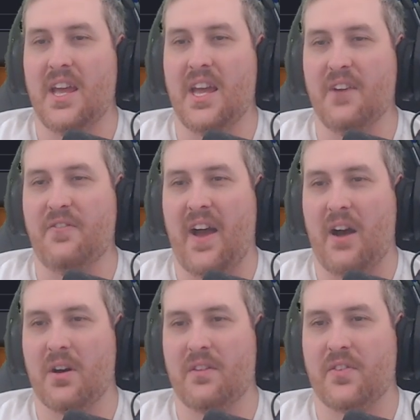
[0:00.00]
If,
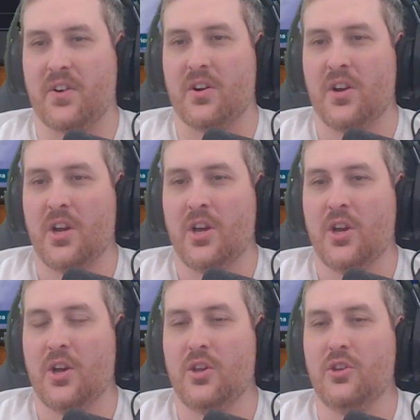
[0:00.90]
however,
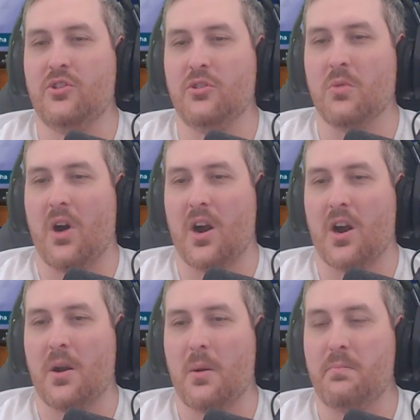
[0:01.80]
you
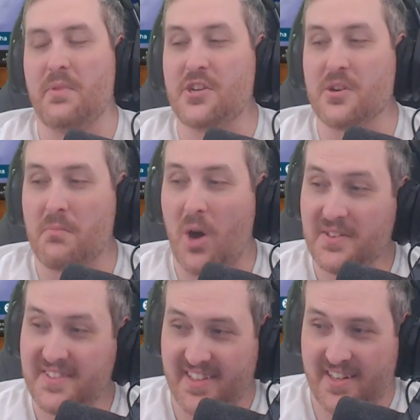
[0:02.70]
are
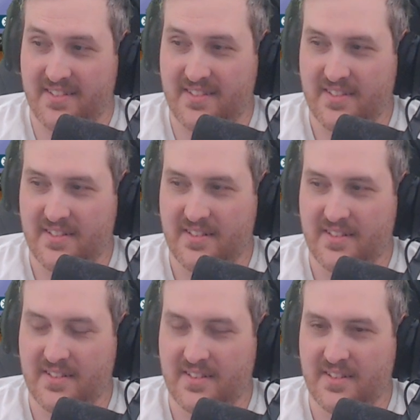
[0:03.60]
Bishamonten,
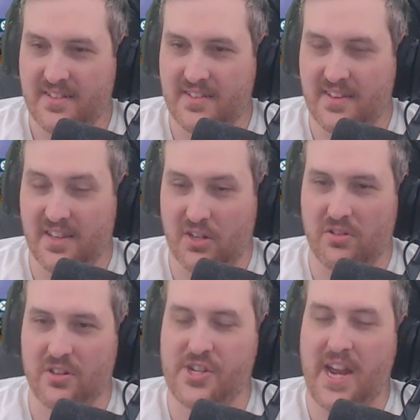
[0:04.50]
the
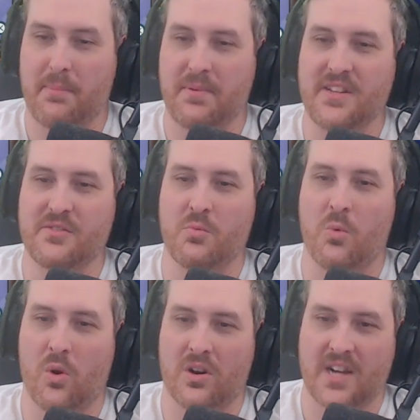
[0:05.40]
literal Japanese
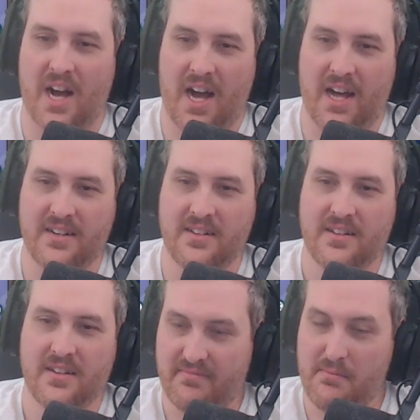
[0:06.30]
war god,
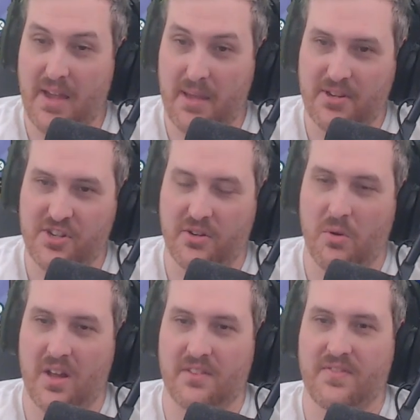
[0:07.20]
maybe she
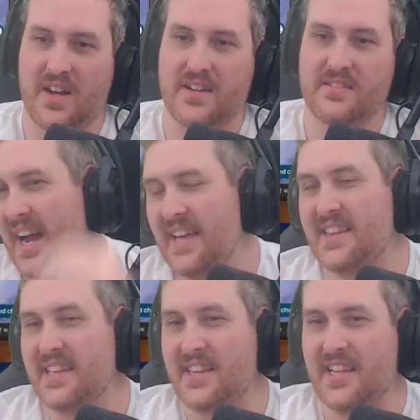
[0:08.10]
qualifies. I
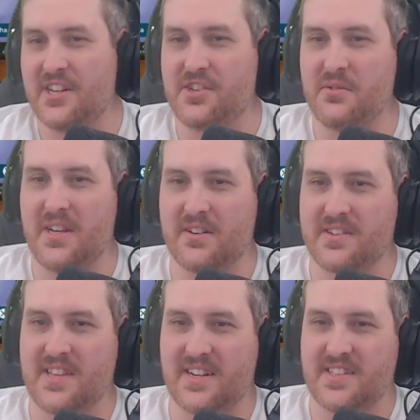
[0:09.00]
think the issue here
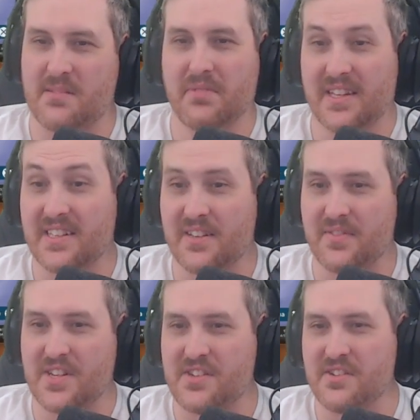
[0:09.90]
is that it's a blend
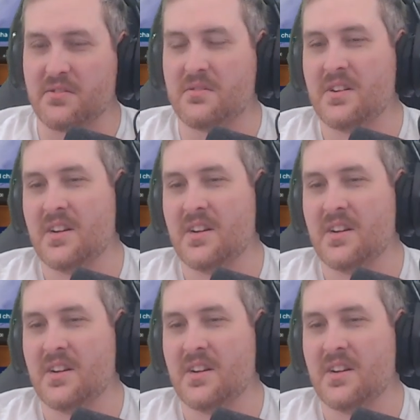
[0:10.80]
of the two,